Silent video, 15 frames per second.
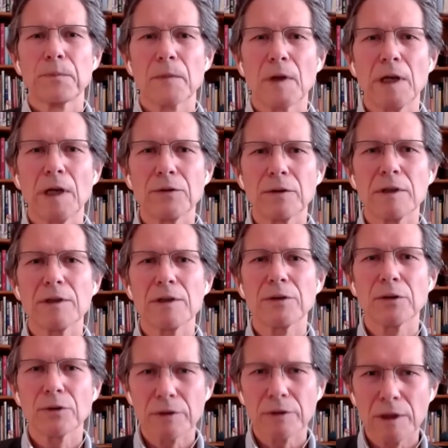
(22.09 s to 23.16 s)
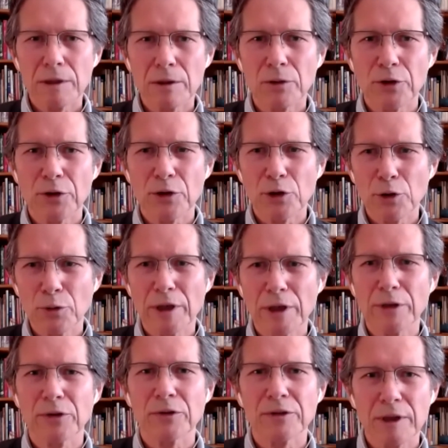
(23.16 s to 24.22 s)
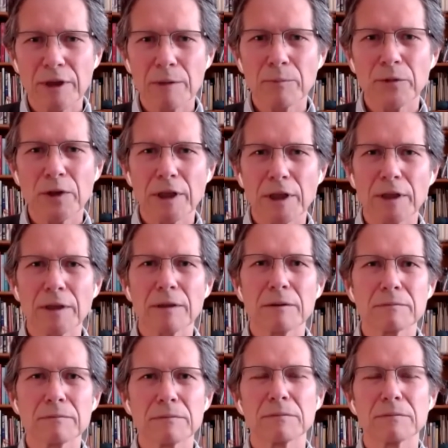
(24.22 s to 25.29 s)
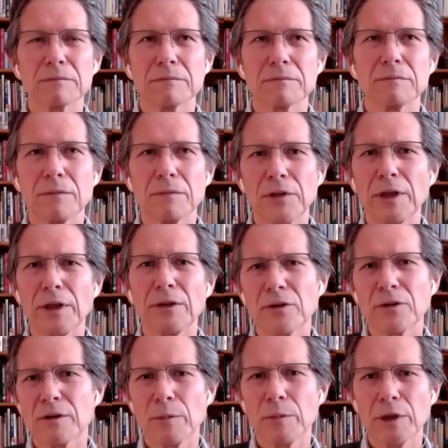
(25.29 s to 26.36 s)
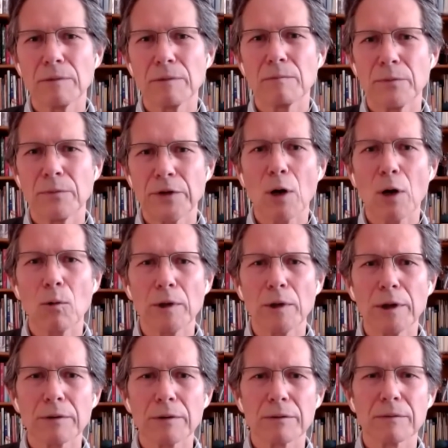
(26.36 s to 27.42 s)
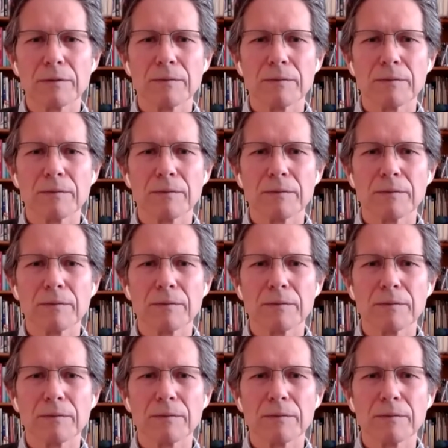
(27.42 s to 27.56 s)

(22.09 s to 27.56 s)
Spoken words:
It's a signal to you that something needs to be dealt with.